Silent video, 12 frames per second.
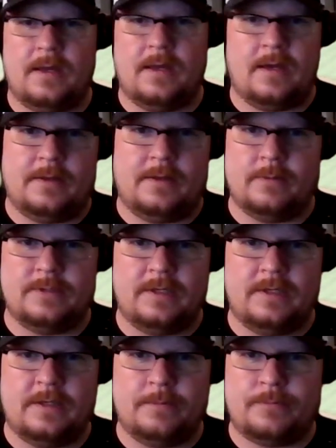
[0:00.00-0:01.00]
there was
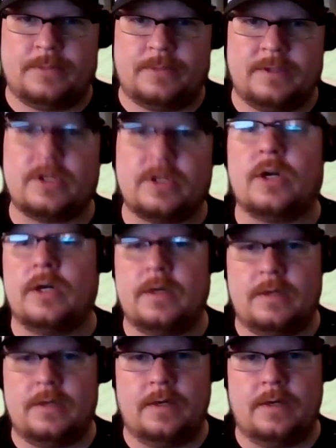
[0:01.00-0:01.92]
any concern,